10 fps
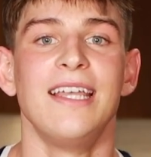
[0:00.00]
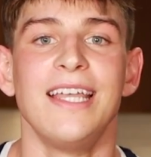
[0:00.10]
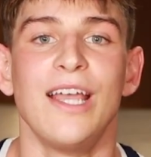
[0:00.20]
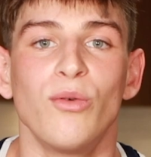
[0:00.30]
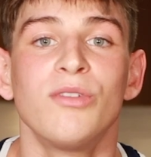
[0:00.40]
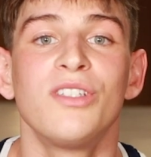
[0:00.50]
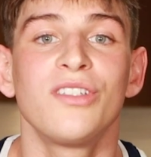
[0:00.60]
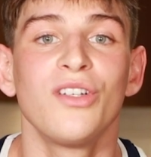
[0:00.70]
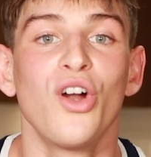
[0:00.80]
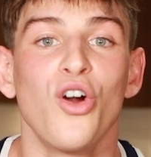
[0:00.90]
it
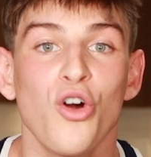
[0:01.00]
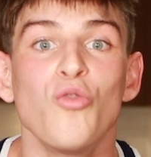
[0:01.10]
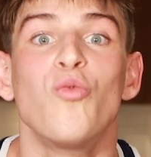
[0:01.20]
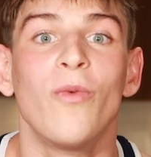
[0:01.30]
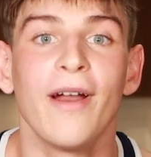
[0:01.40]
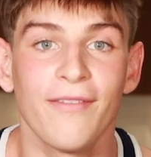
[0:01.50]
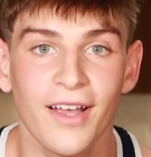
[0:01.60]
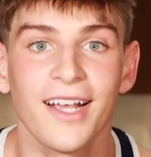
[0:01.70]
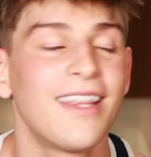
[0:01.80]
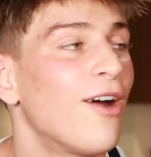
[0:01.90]
was
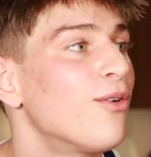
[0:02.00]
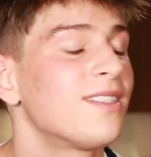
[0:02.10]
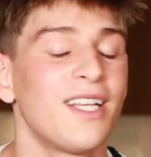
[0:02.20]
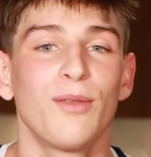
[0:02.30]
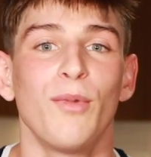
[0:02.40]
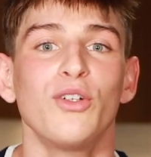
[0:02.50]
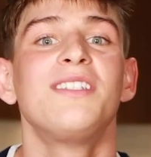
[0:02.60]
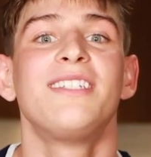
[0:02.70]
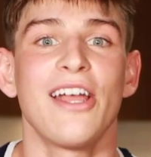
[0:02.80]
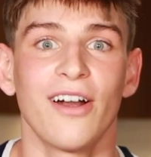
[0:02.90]
horrific. That was like the
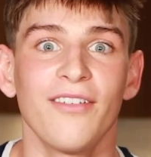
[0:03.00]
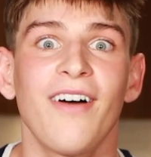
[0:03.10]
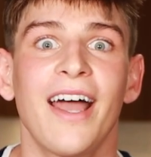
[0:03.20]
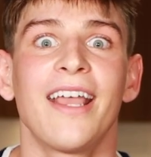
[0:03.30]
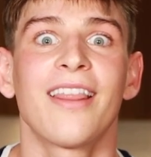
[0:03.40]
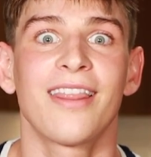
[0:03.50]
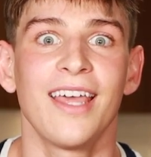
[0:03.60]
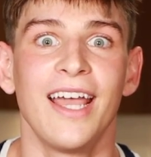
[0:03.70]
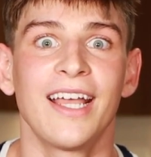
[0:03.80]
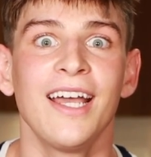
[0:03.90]
most terrifying
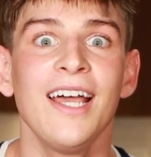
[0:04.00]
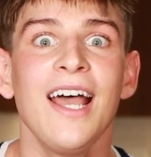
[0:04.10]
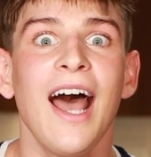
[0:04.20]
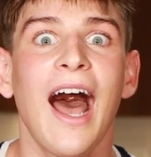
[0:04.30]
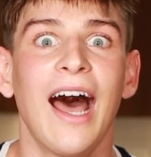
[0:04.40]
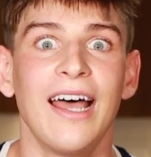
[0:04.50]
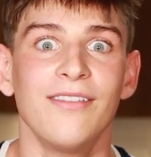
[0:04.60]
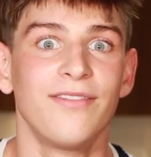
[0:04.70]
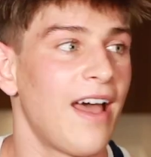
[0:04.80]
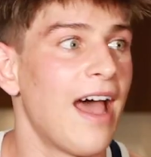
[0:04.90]
thing
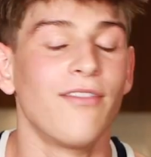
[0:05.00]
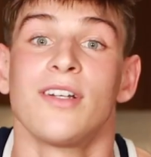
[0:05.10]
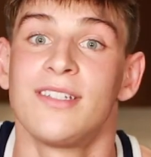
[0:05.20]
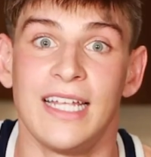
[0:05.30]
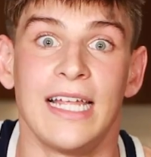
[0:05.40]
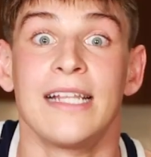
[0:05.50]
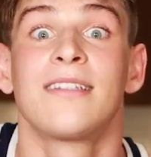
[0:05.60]
I've ever seen.